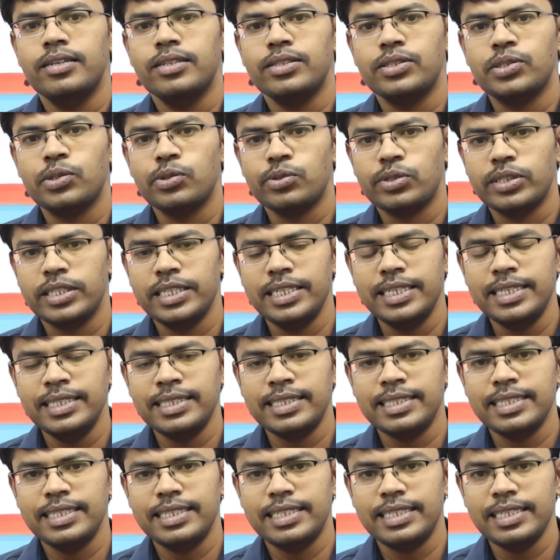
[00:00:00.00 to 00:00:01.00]
So
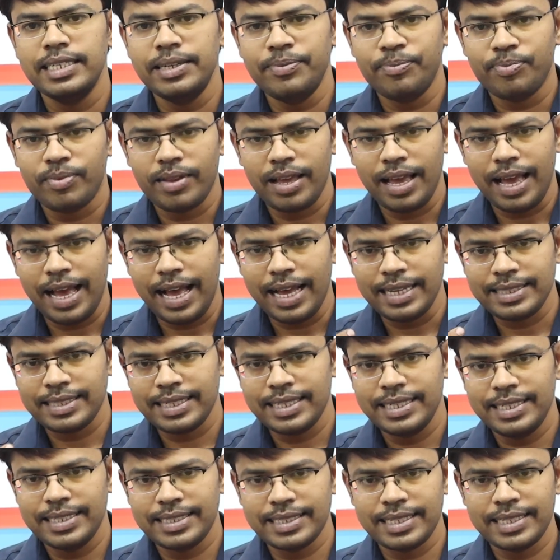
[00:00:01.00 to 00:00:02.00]
CECT, as
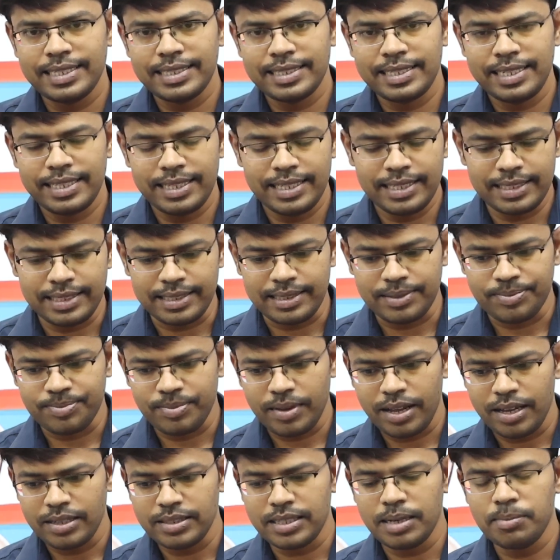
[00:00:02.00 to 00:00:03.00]
I discussed this,
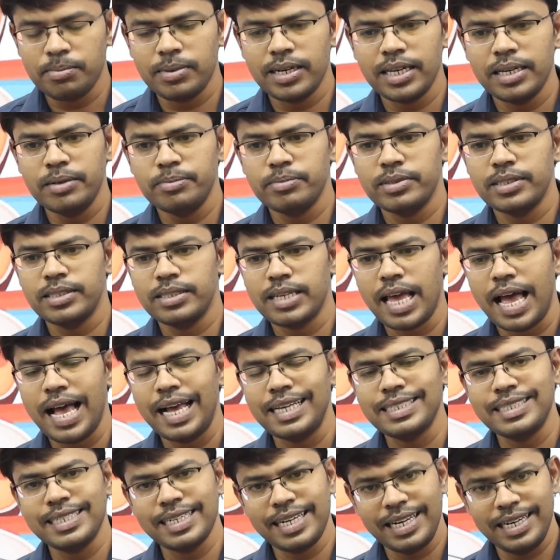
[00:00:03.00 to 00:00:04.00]
sometimes
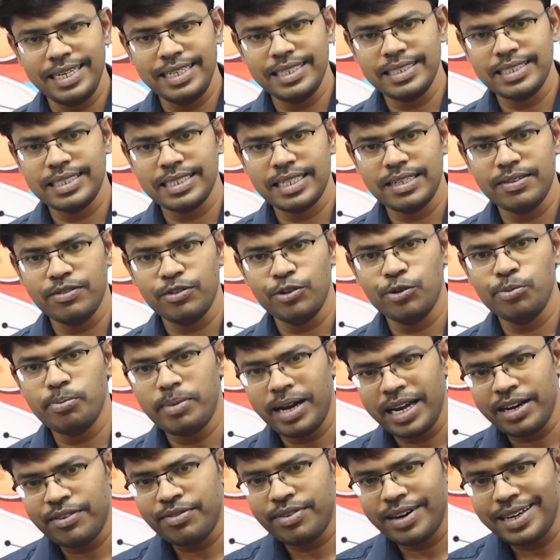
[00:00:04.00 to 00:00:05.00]
as a clinician you
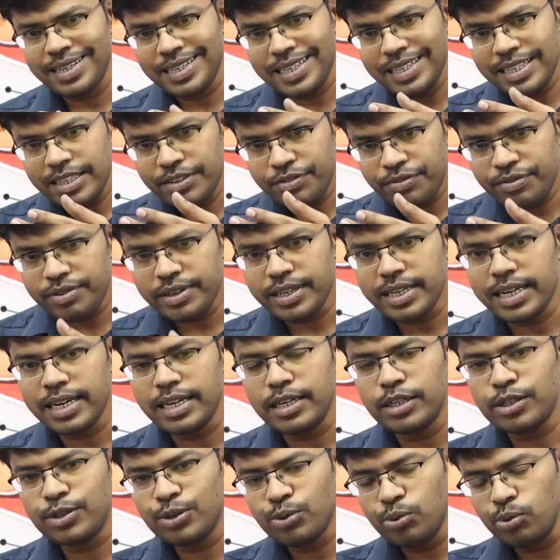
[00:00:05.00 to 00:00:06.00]
might find it
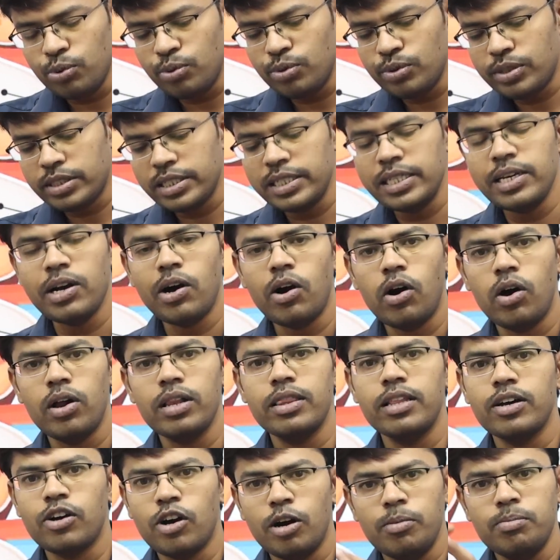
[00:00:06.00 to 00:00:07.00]
difficult to see
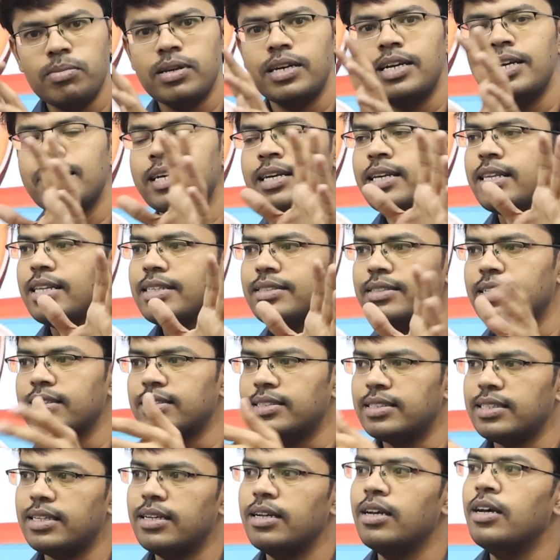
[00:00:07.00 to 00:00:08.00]
all the component in the
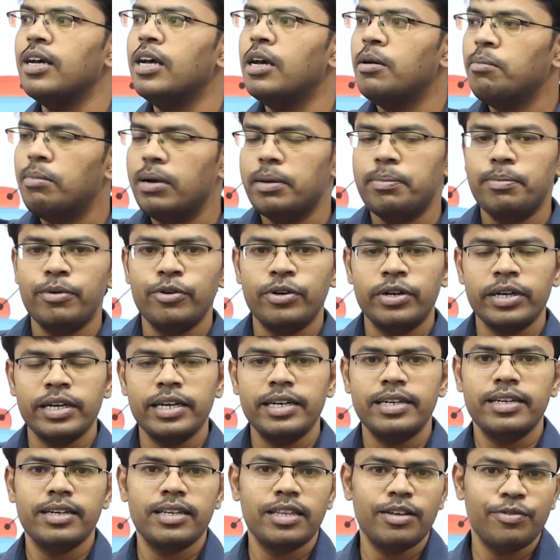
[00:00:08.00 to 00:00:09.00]
section by putting
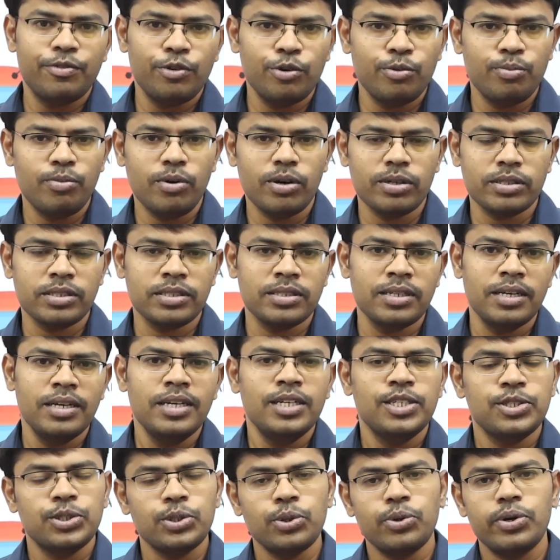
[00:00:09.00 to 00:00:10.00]
it in the view box.
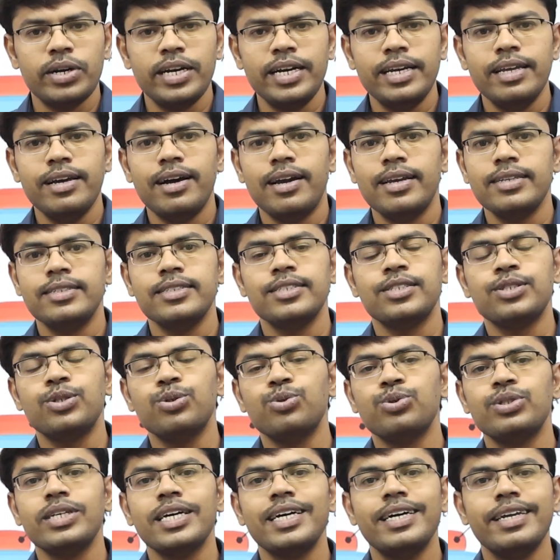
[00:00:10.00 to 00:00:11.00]
So radiologists
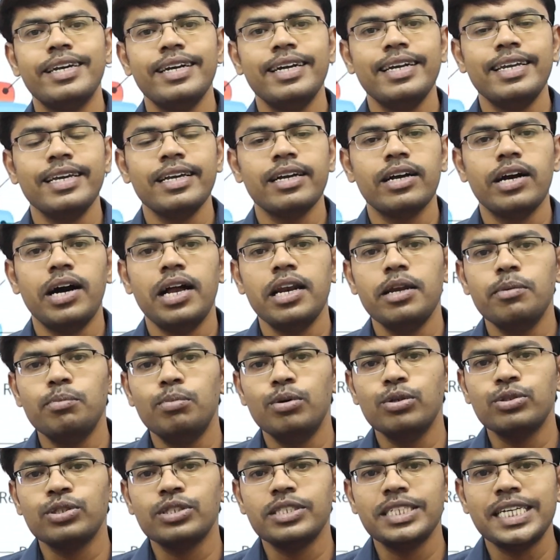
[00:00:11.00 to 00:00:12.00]
use a grading called
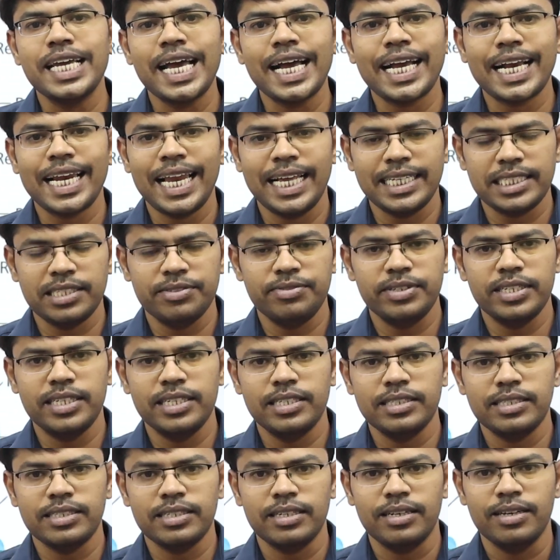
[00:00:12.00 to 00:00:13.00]
Bosniak
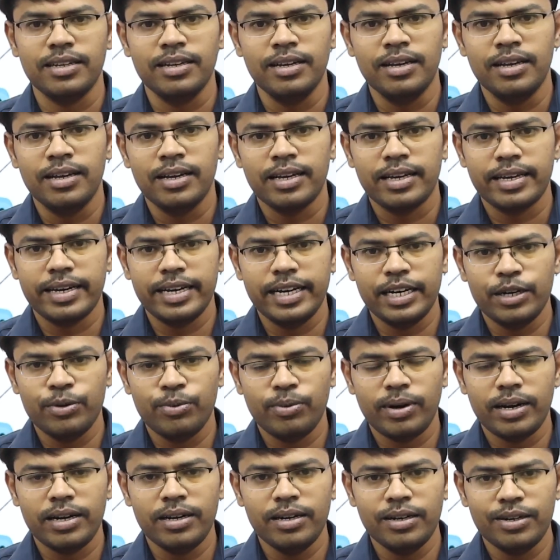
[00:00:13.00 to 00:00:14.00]
classification. Grade
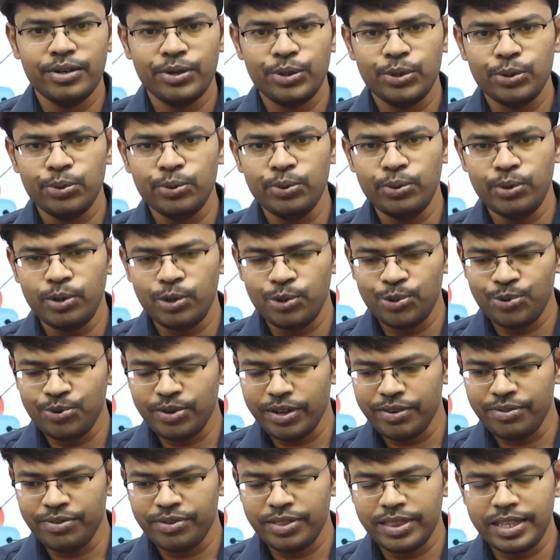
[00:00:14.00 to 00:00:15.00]
1, 2,
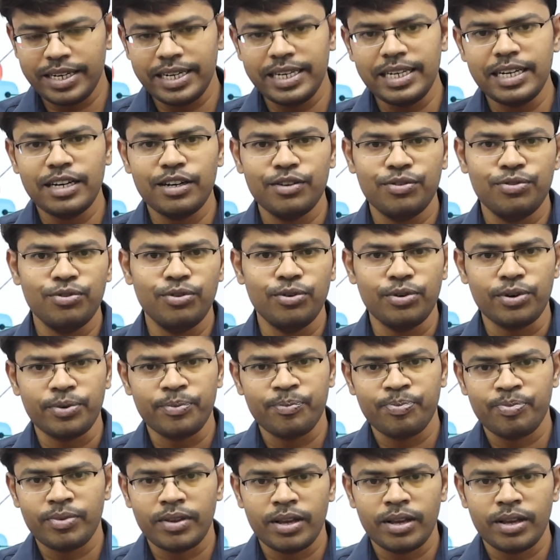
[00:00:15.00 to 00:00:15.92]
2F, 3 and 4.